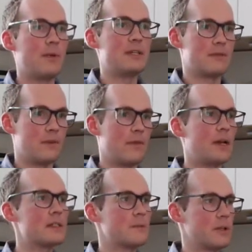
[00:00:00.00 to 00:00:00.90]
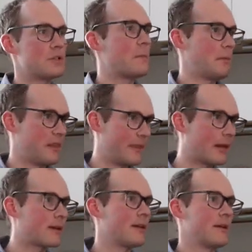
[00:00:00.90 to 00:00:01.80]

a piece of advice, but it just made me think.